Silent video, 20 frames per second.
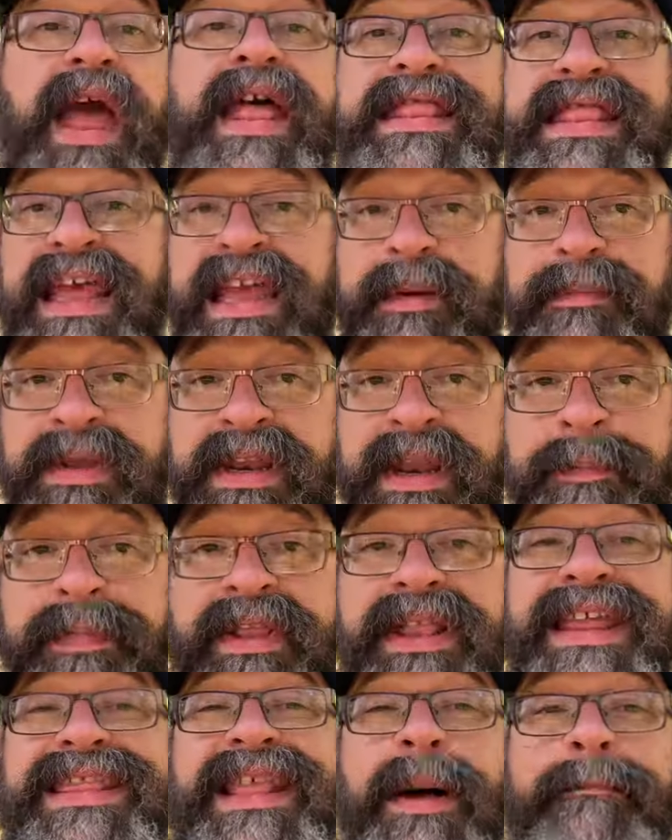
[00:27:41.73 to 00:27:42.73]
They can
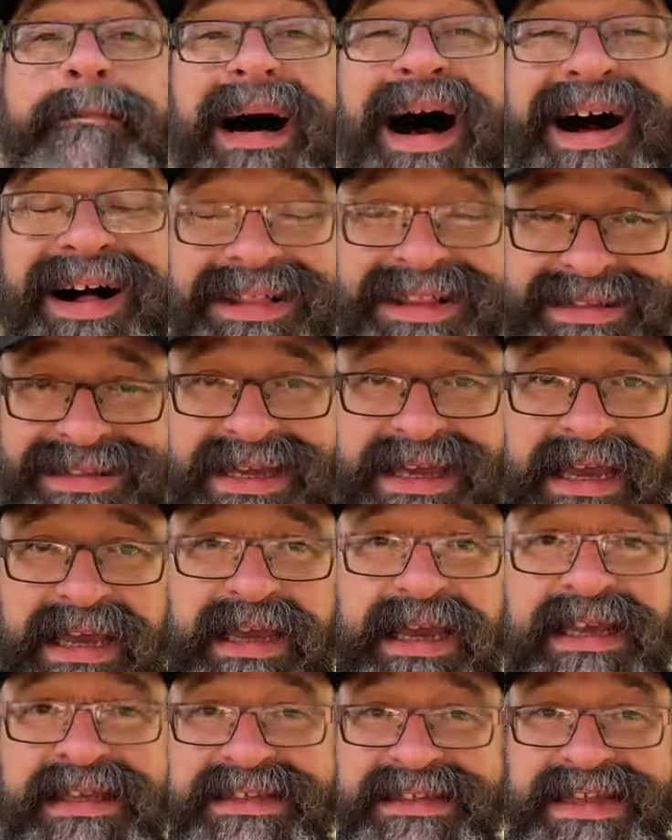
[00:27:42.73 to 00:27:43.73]
manipulate the polity
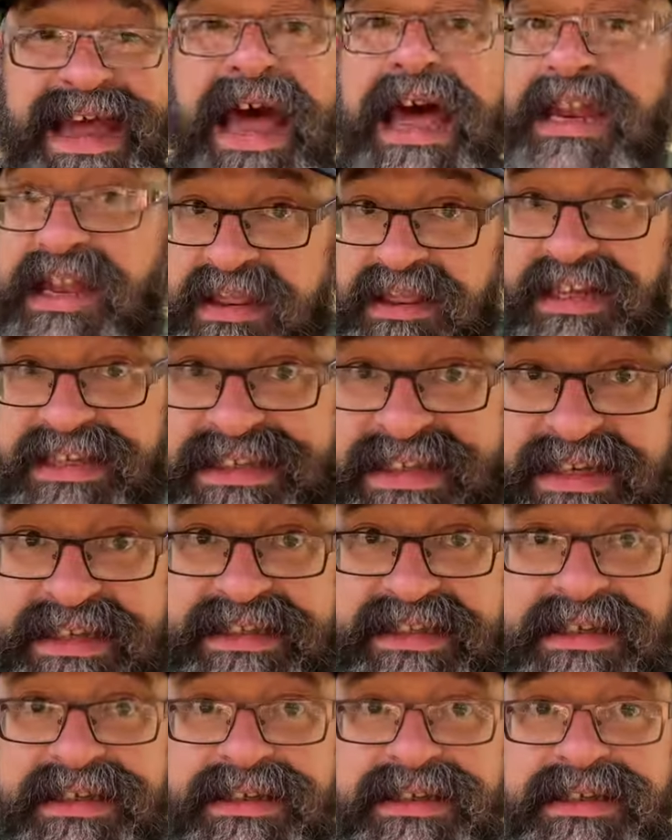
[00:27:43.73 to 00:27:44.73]
instead, the
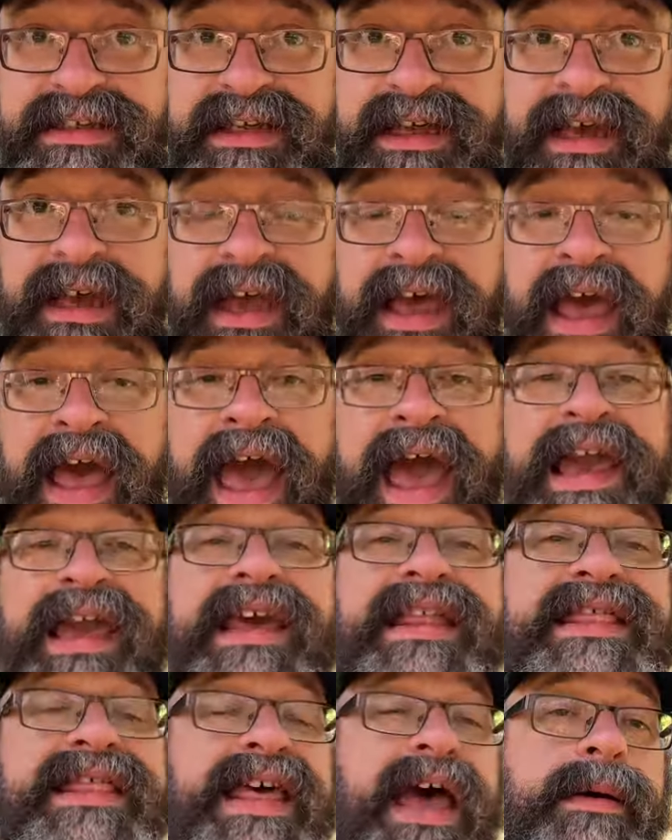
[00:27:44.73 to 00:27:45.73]
citizens, and
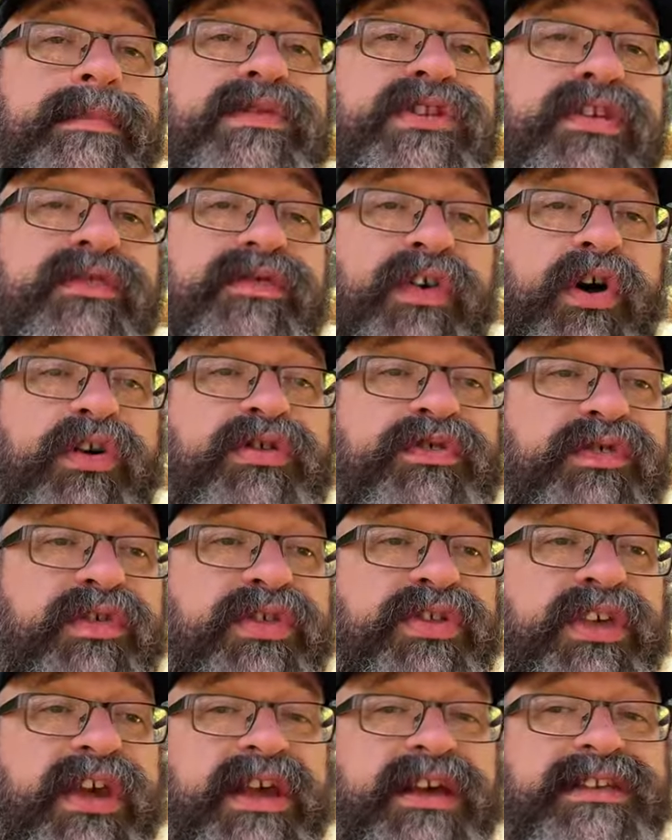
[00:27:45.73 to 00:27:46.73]
get them to vote for
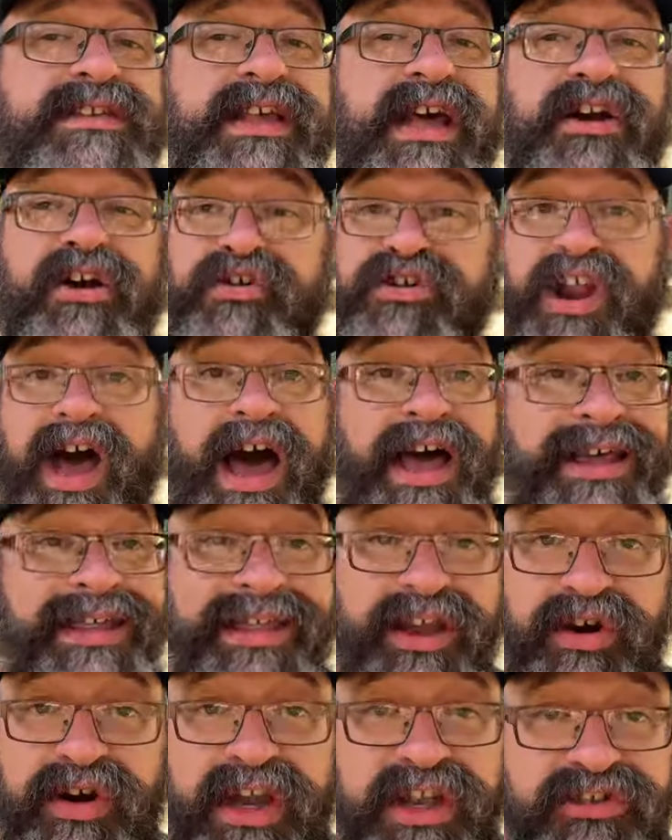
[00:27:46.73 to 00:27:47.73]
things that are not in
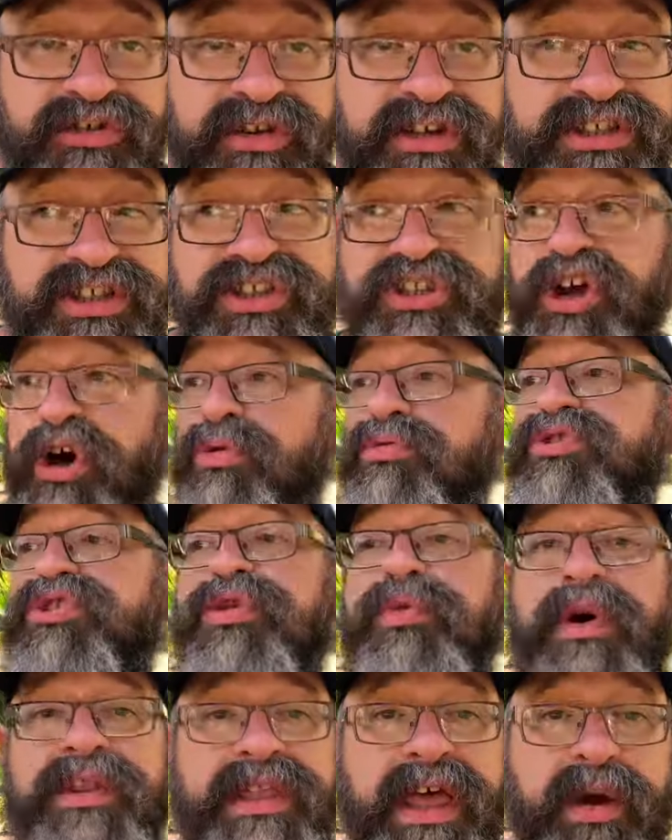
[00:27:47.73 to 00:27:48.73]
their interest, don't
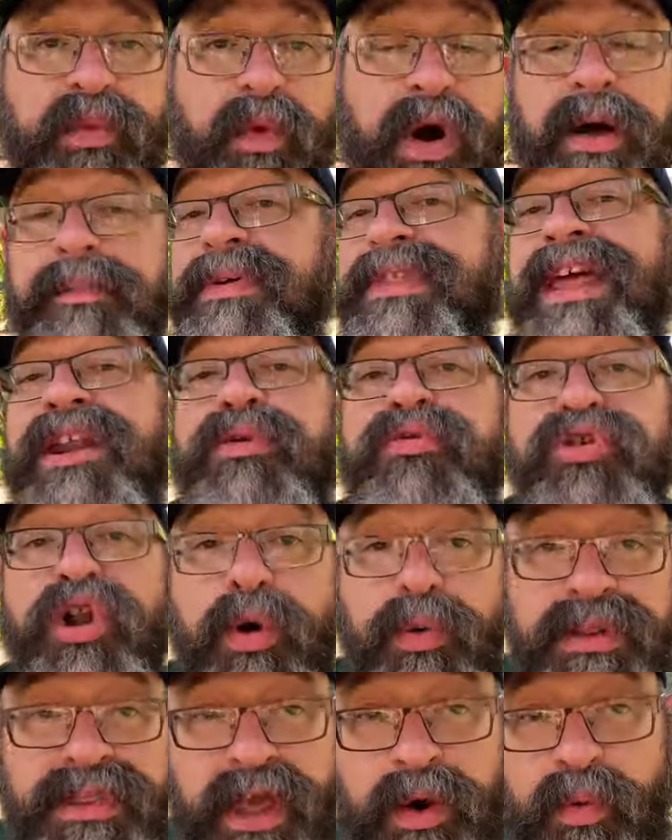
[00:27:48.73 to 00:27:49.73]
do what they want, but they don't know
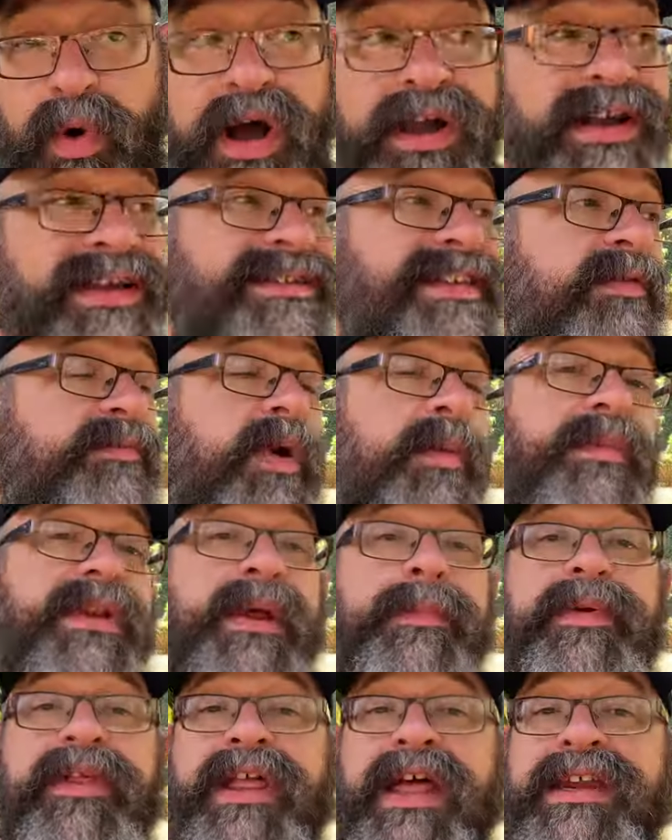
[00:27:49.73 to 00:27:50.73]
what they want because they've been
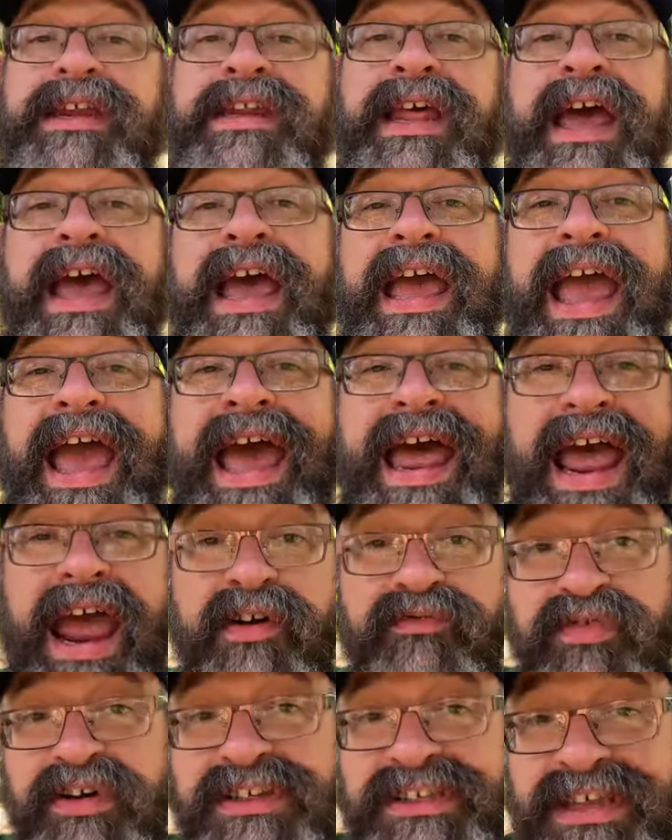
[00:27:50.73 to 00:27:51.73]
manipulated at
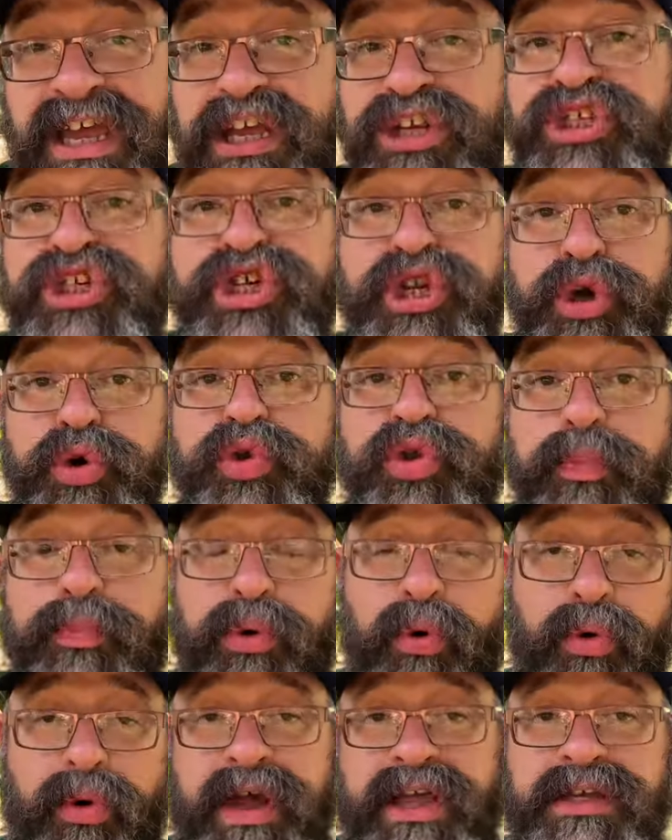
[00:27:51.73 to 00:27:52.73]
every stage, to the
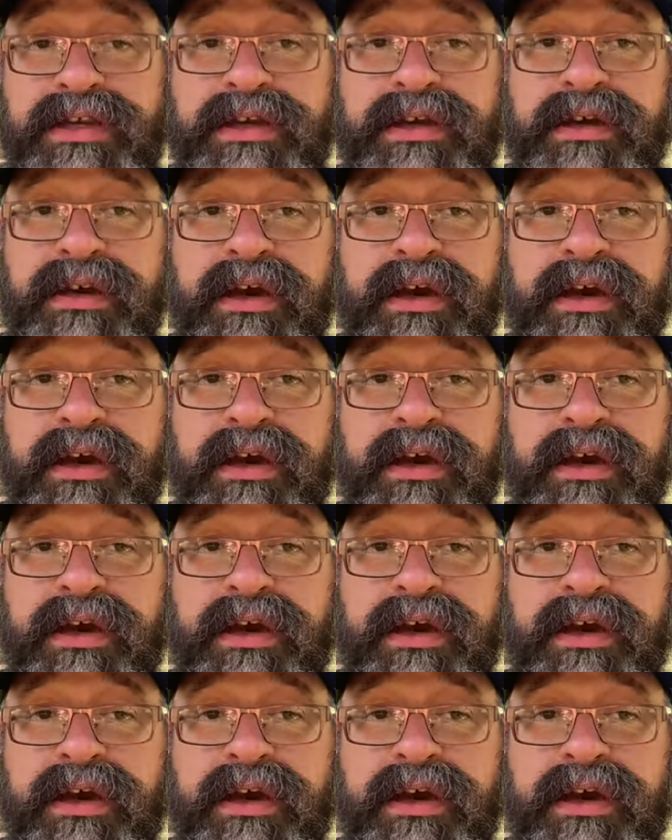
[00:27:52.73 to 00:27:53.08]
point